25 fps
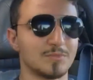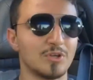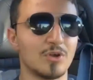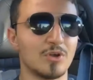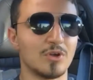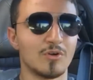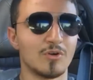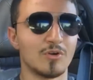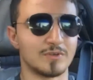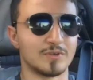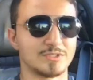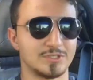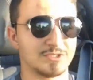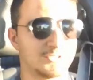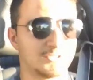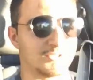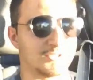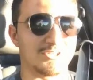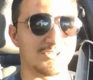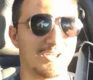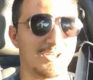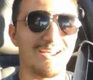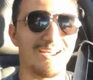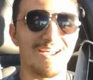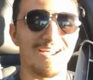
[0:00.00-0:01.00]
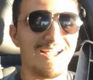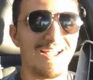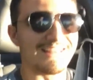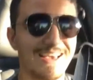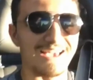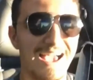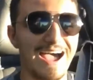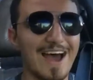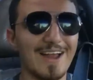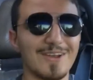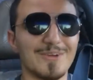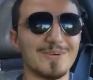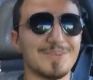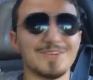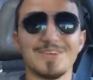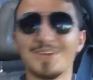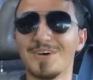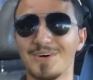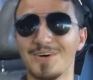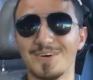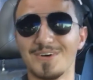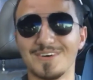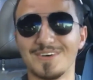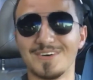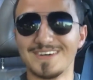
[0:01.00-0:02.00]
me over just to check. Like, I don't
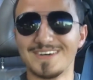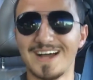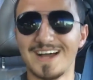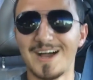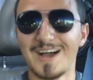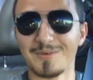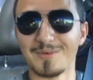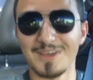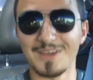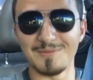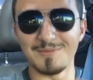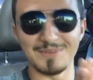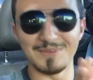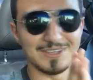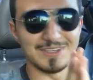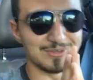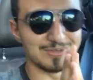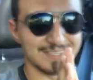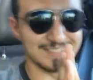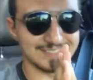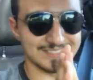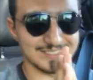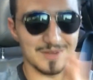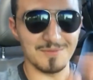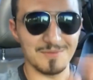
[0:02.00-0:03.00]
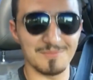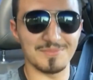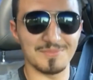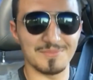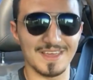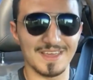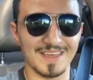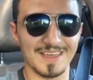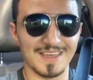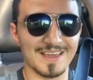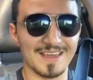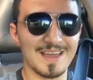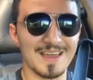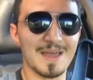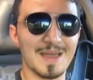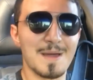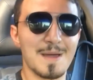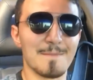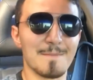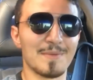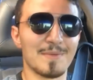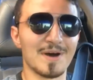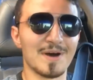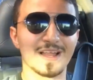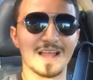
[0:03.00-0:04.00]
know. I'm going to be doing something,
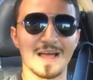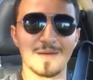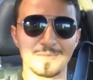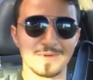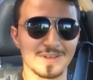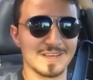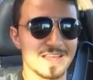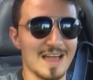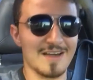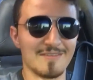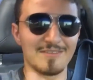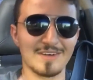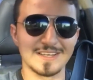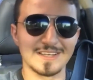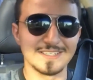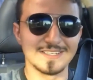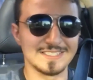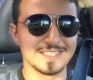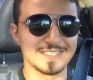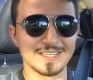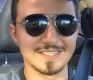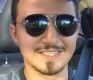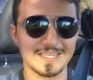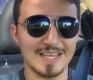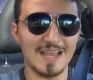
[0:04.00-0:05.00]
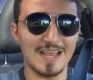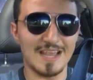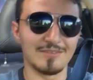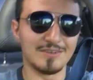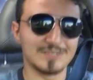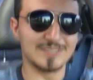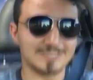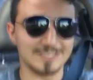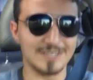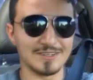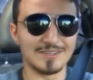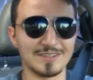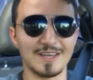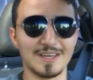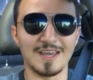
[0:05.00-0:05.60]
but I'm going to have ideas every single